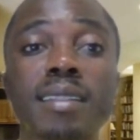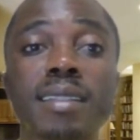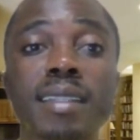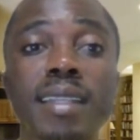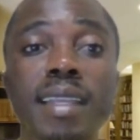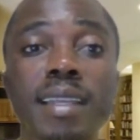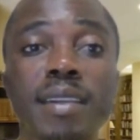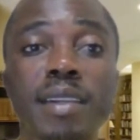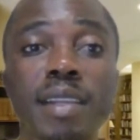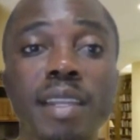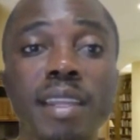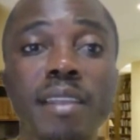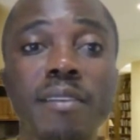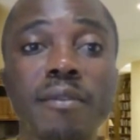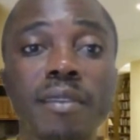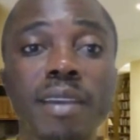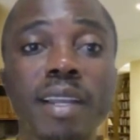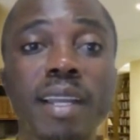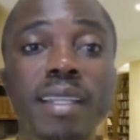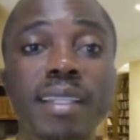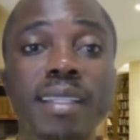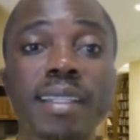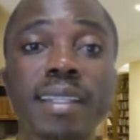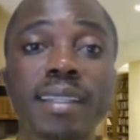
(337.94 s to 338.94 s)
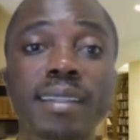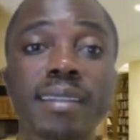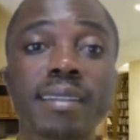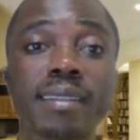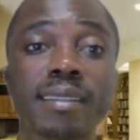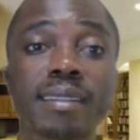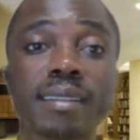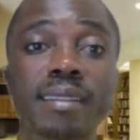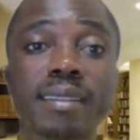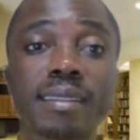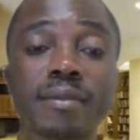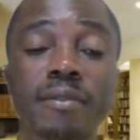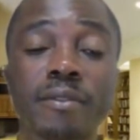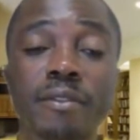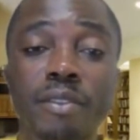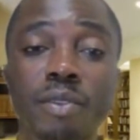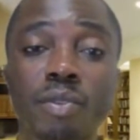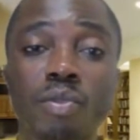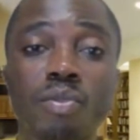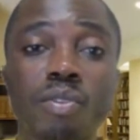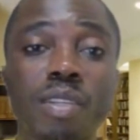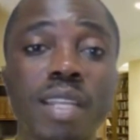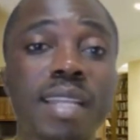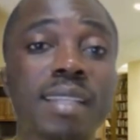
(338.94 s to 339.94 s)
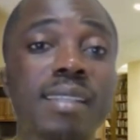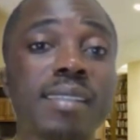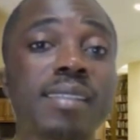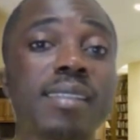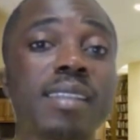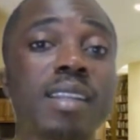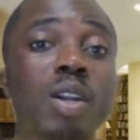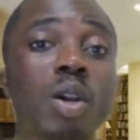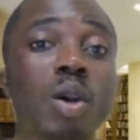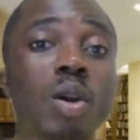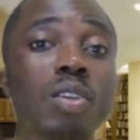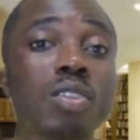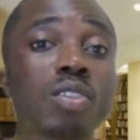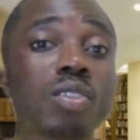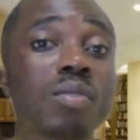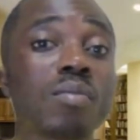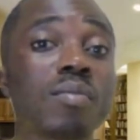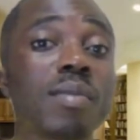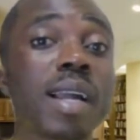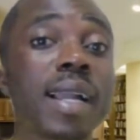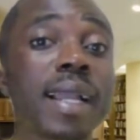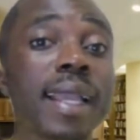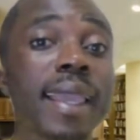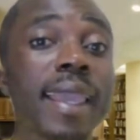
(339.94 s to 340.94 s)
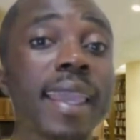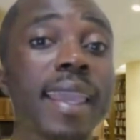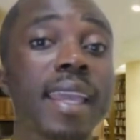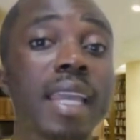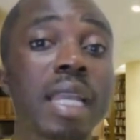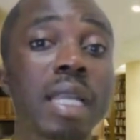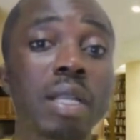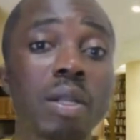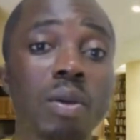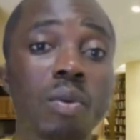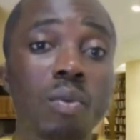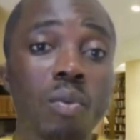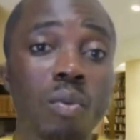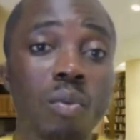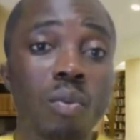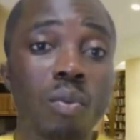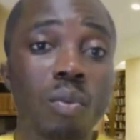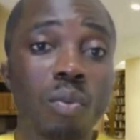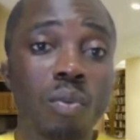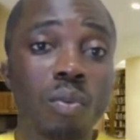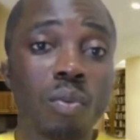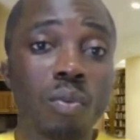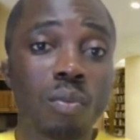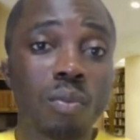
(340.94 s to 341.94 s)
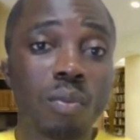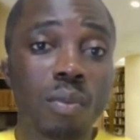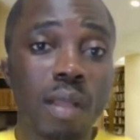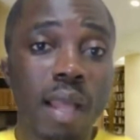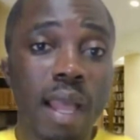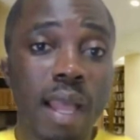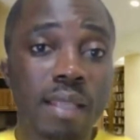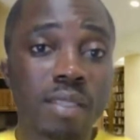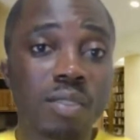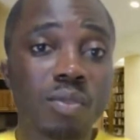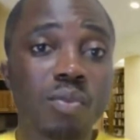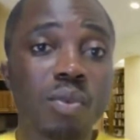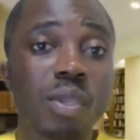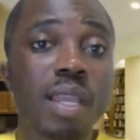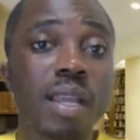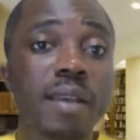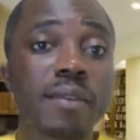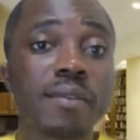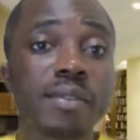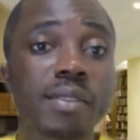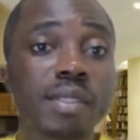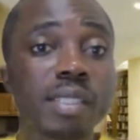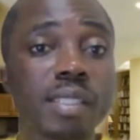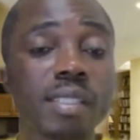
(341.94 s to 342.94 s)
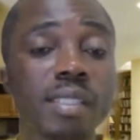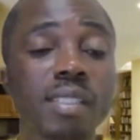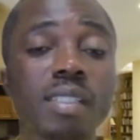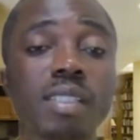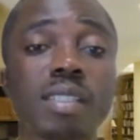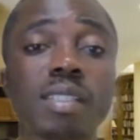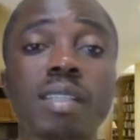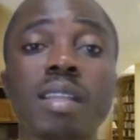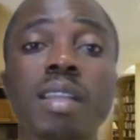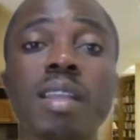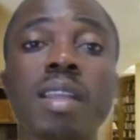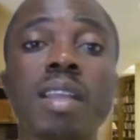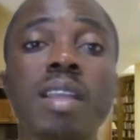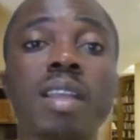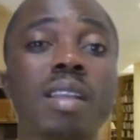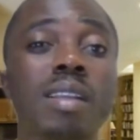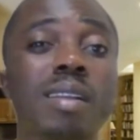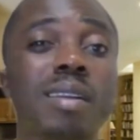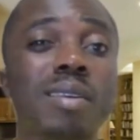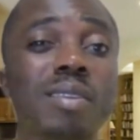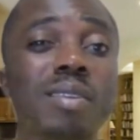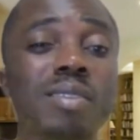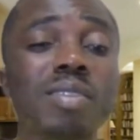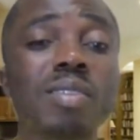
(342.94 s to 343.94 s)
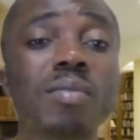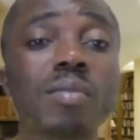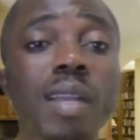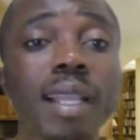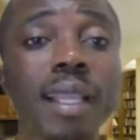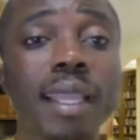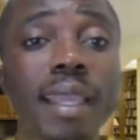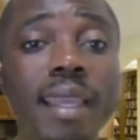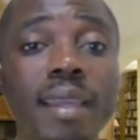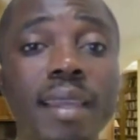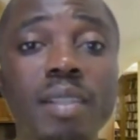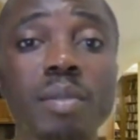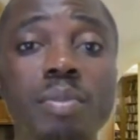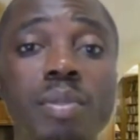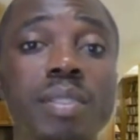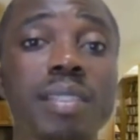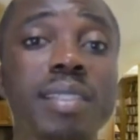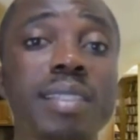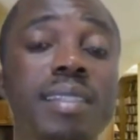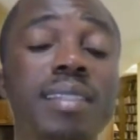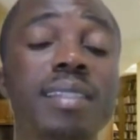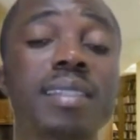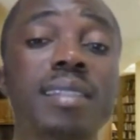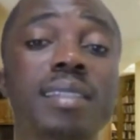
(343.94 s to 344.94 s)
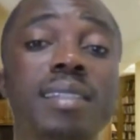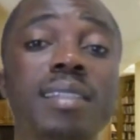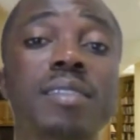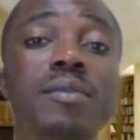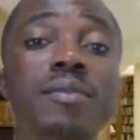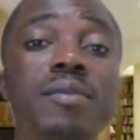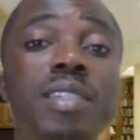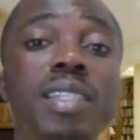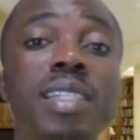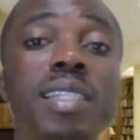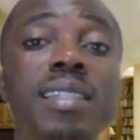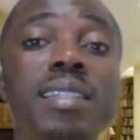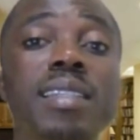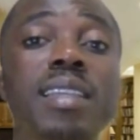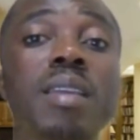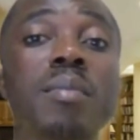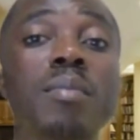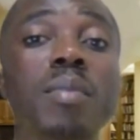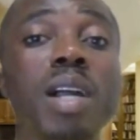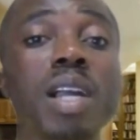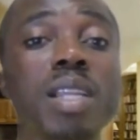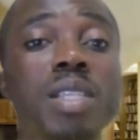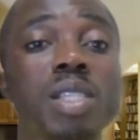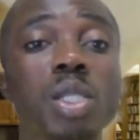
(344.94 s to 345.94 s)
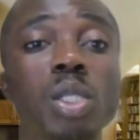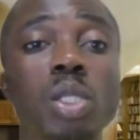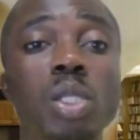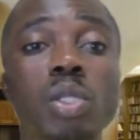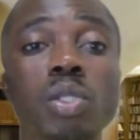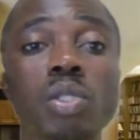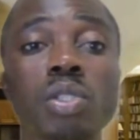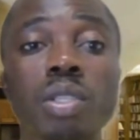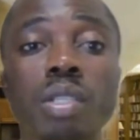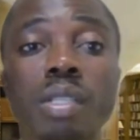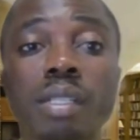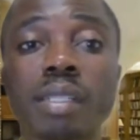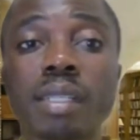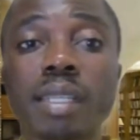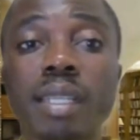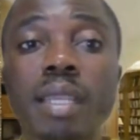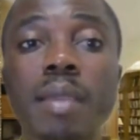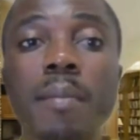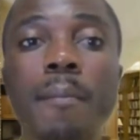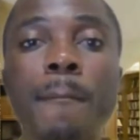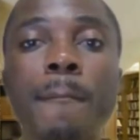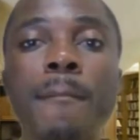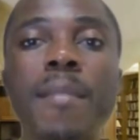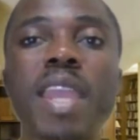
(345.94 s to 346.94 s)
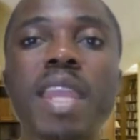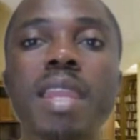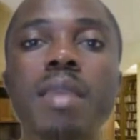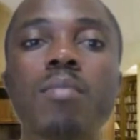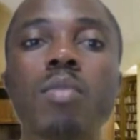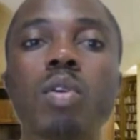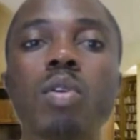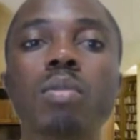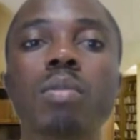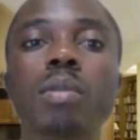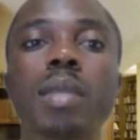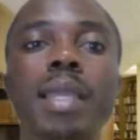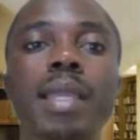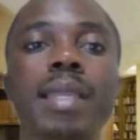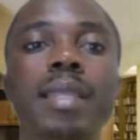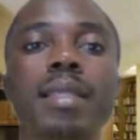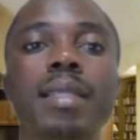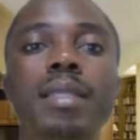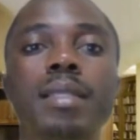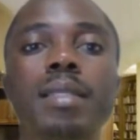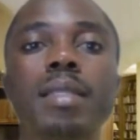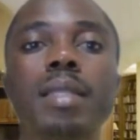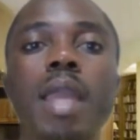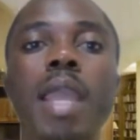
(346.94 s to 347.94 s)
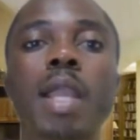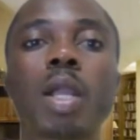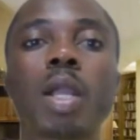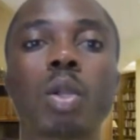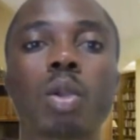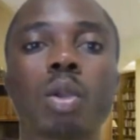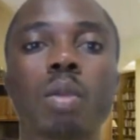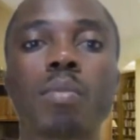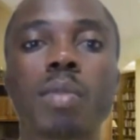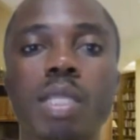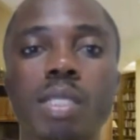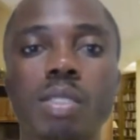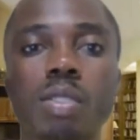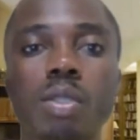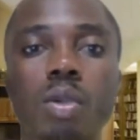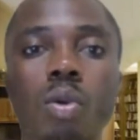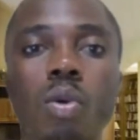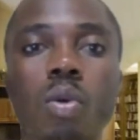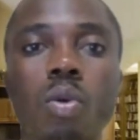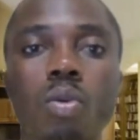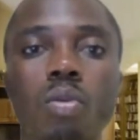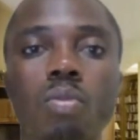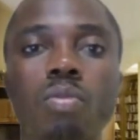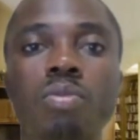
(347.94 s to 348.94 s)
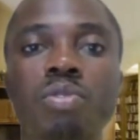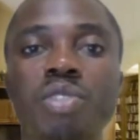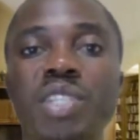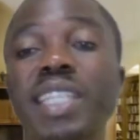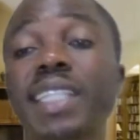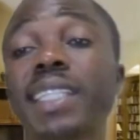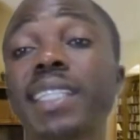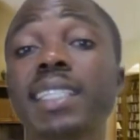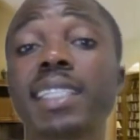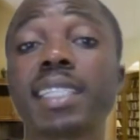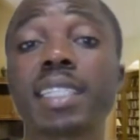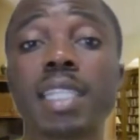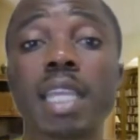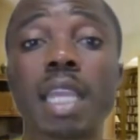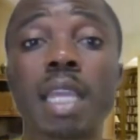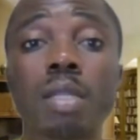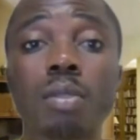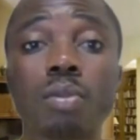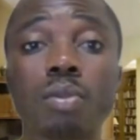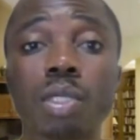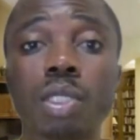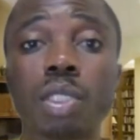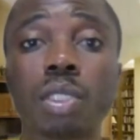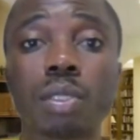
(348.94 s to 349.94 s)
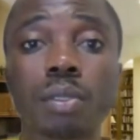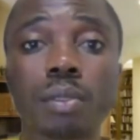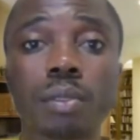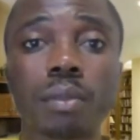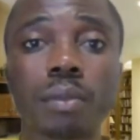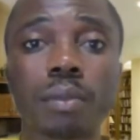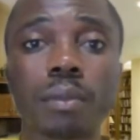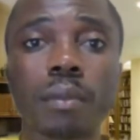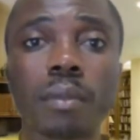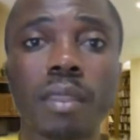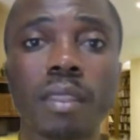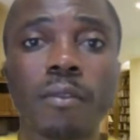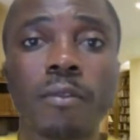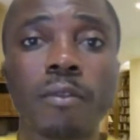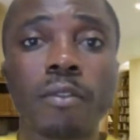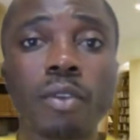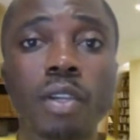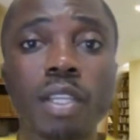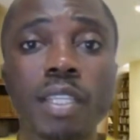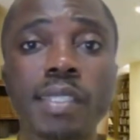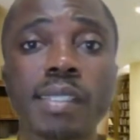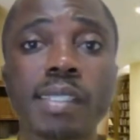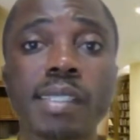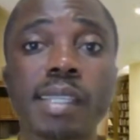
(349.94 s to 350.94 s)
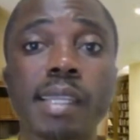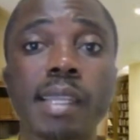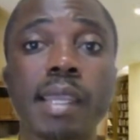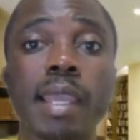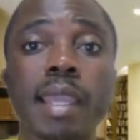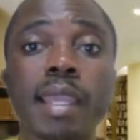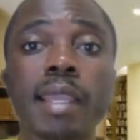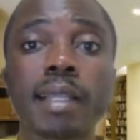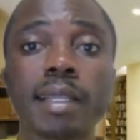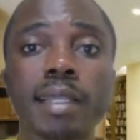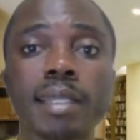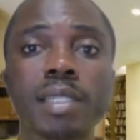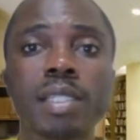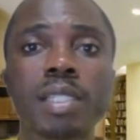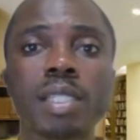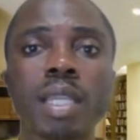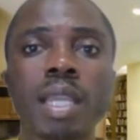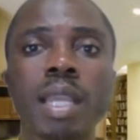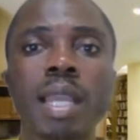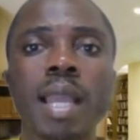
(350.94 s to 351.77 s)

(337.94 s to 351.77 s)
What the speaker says: the relevant field, that is the customer care. As we have seen, customer care representative needs a bachelor's degree minimum in economics or related education, fluency English,